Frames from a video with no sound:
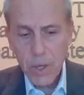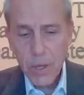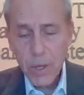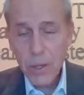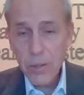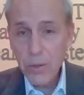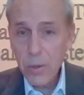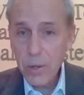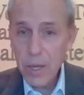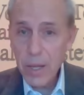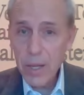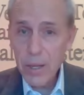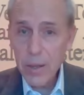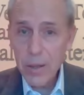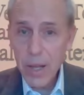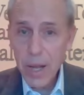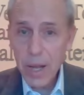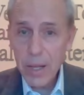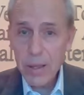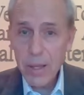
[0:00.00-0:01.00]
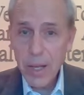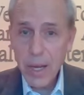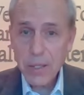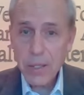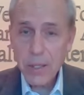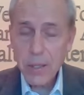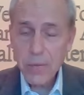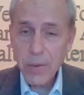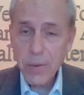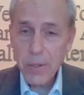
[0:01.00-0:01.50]
So again,
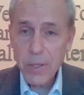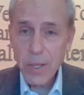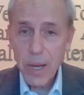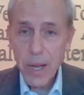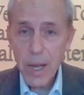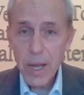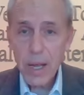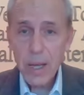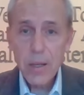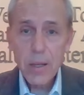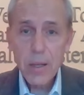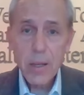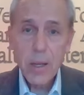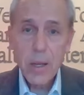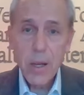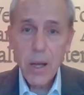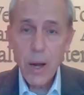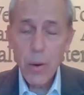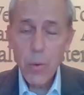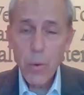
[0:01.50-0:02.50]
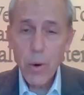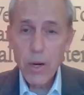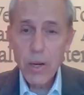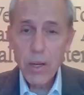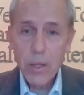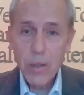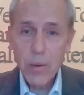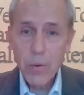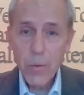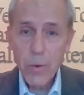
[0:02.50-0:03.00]
that's it for today. I want
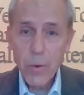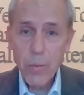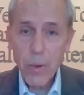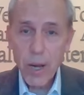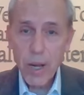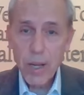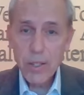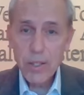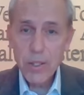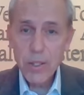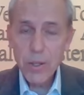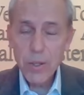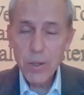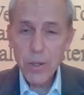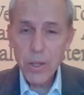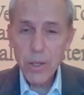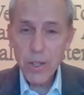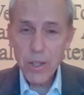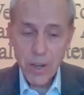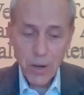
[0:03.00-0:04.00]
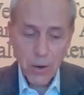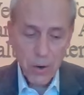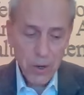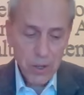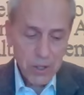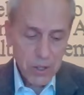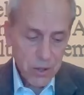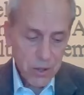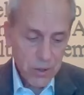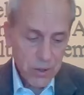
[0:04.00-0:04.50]
to remind you and
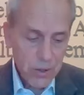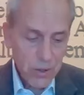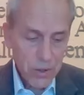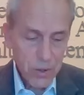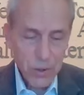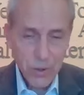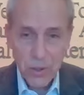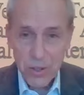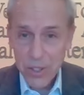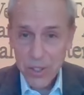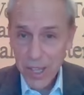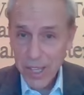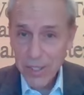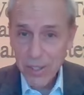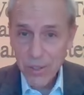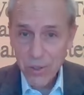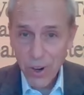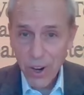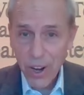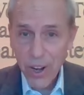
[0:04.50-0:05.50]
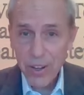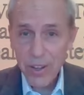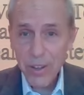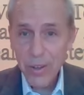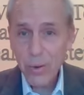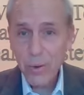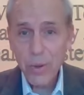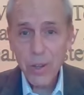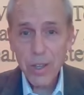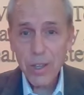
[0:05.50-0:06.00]
encourage you to stay strong
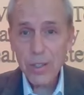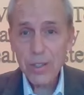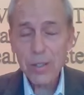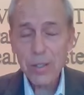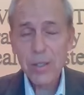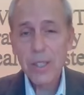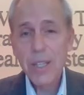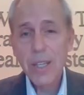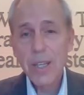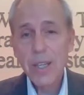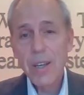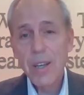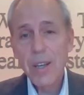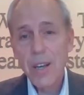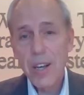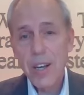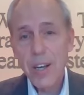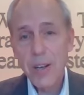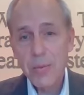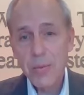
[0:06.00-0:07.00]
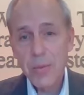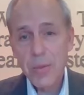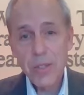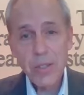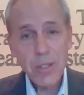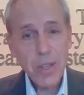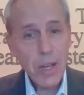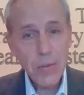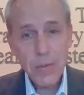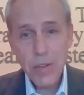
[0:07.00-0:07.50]
through this.
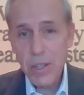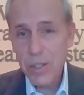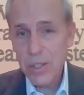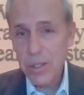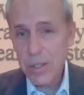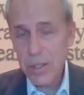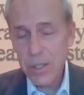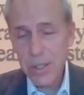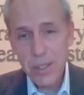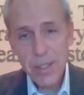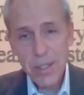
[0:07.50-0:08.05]
stay vigilant.